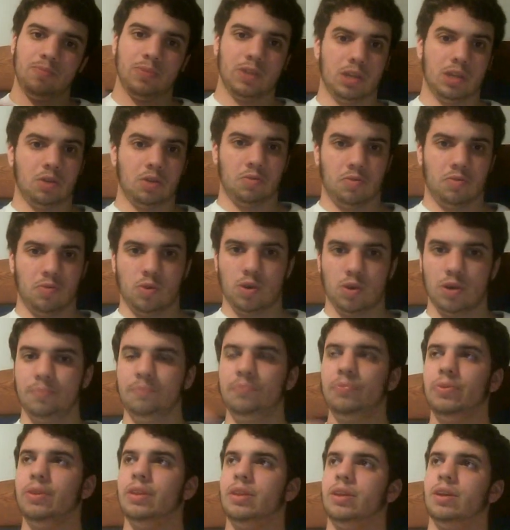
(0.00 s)
in 04,
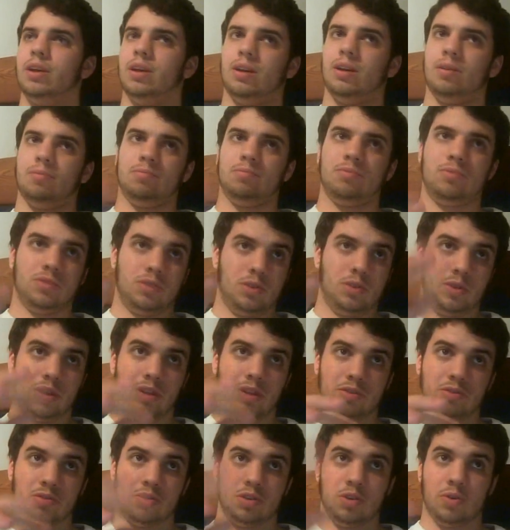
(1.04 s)

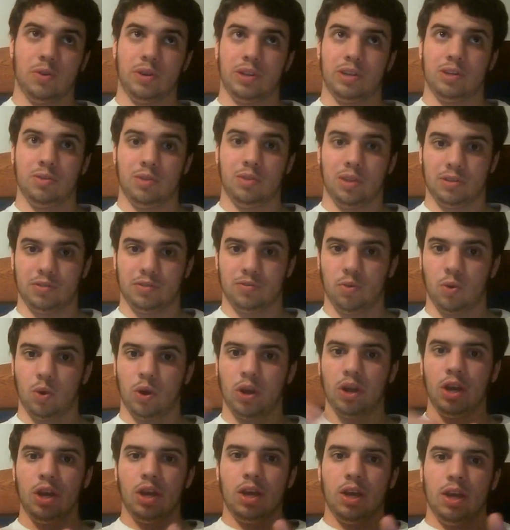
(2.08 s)
2002 and 2004.